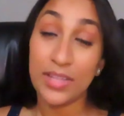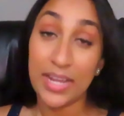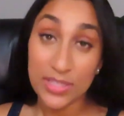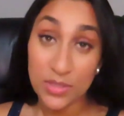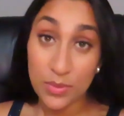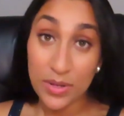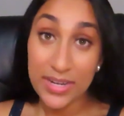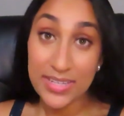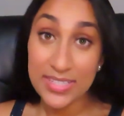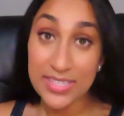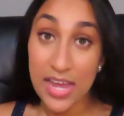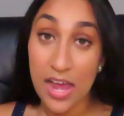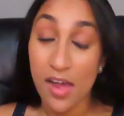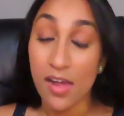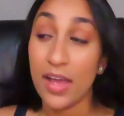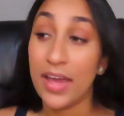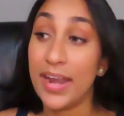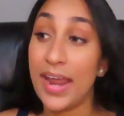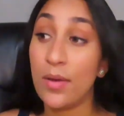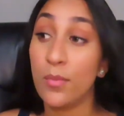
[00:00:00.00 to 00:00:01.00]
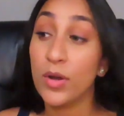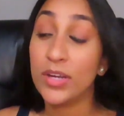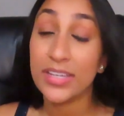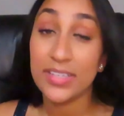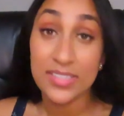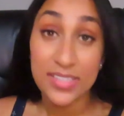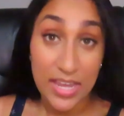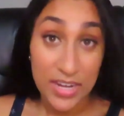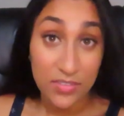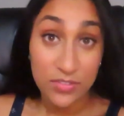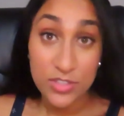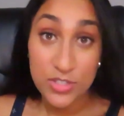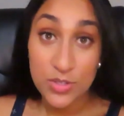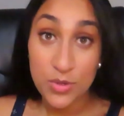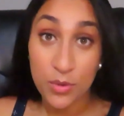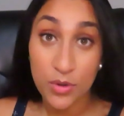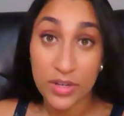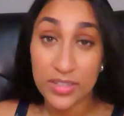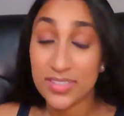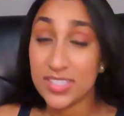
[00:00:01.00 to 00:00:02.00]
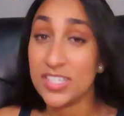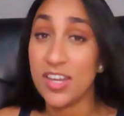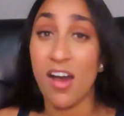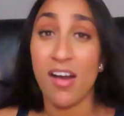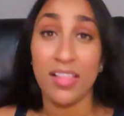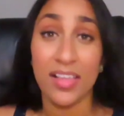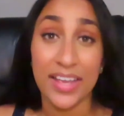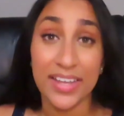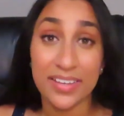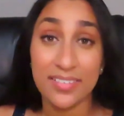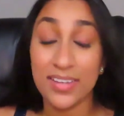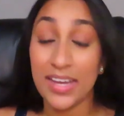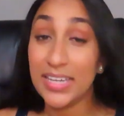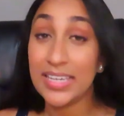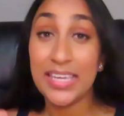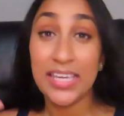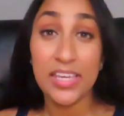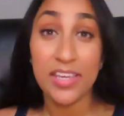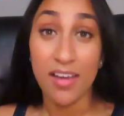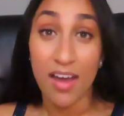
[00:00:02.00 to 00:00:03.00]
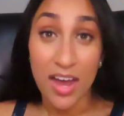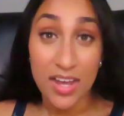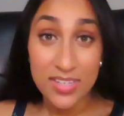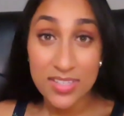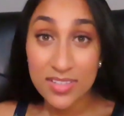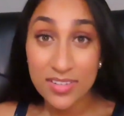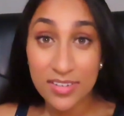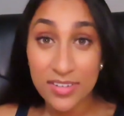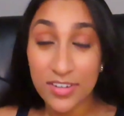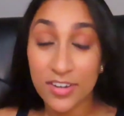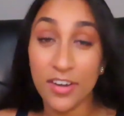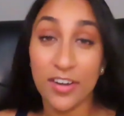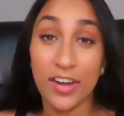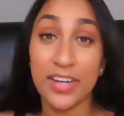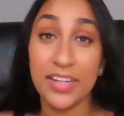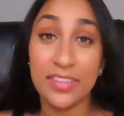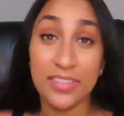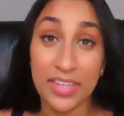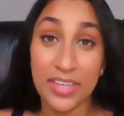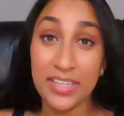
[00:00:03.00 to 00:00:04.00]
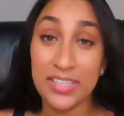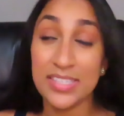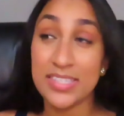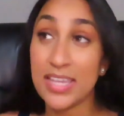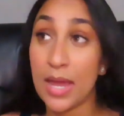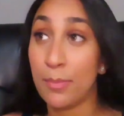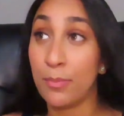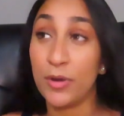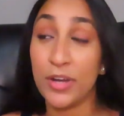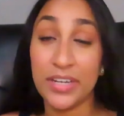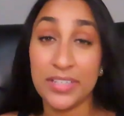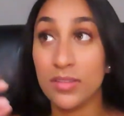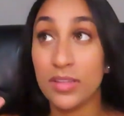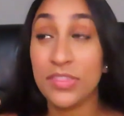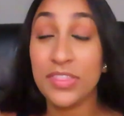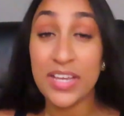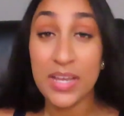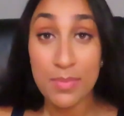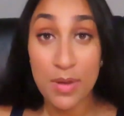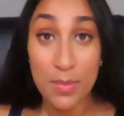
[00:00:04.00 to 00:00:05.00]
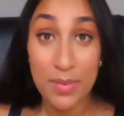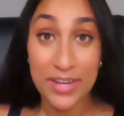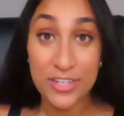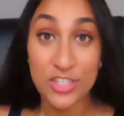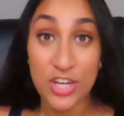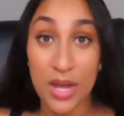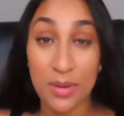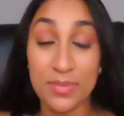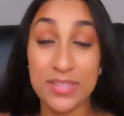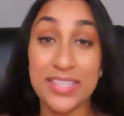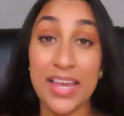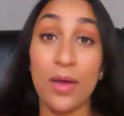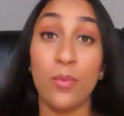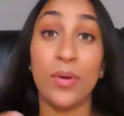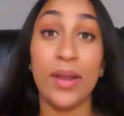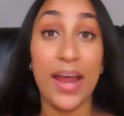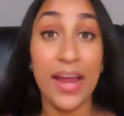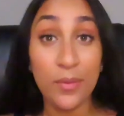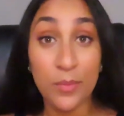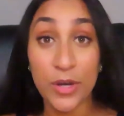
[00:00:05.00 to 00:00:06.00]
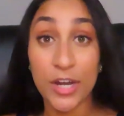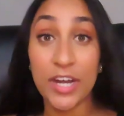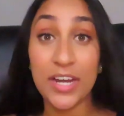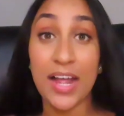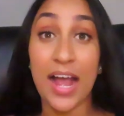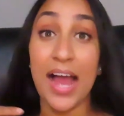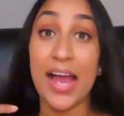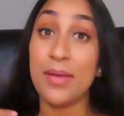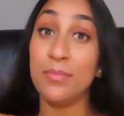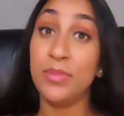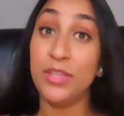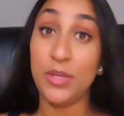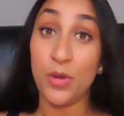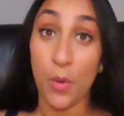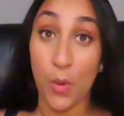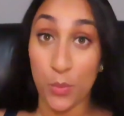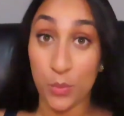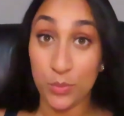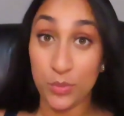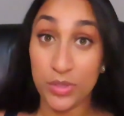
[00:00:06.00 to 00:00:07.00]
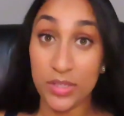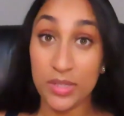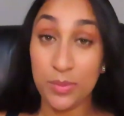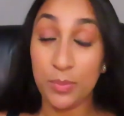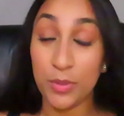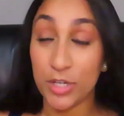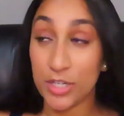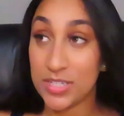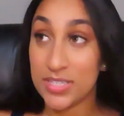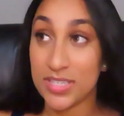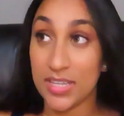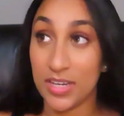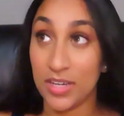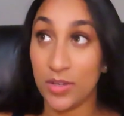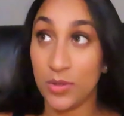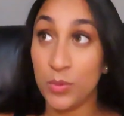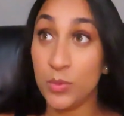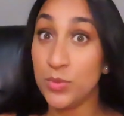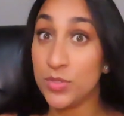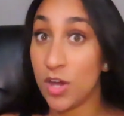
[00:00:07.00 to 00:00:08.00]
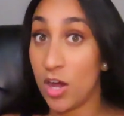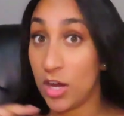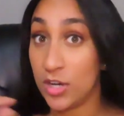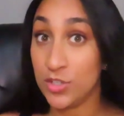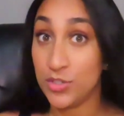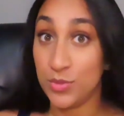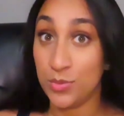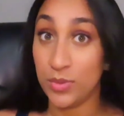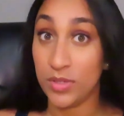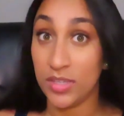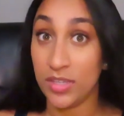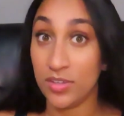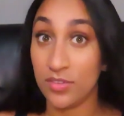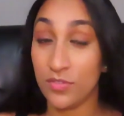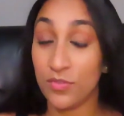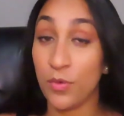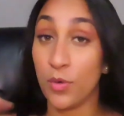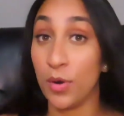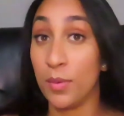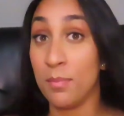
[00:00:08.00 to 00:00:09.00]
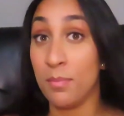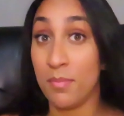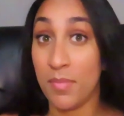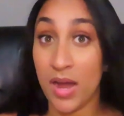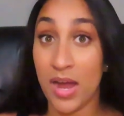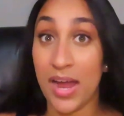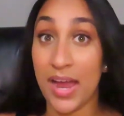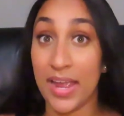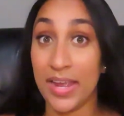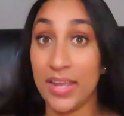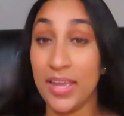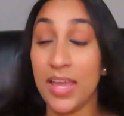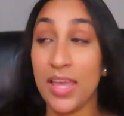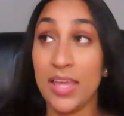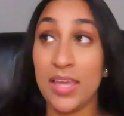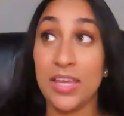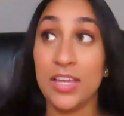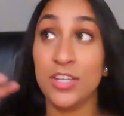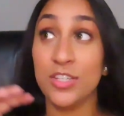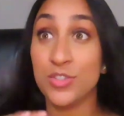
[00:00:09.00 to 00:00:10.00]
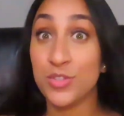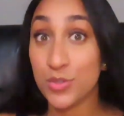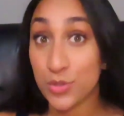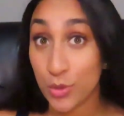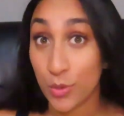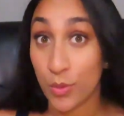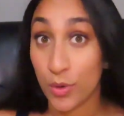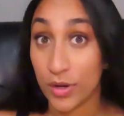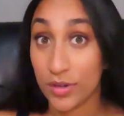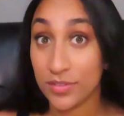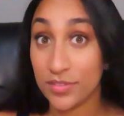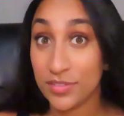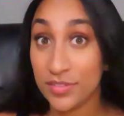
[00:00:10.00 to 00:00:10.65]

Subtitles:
that's what I sell, and I work inside of a store. It's not like a kiosk or anything separate. The thing about my job is that when I work, I'm the only person who's on duty for my store.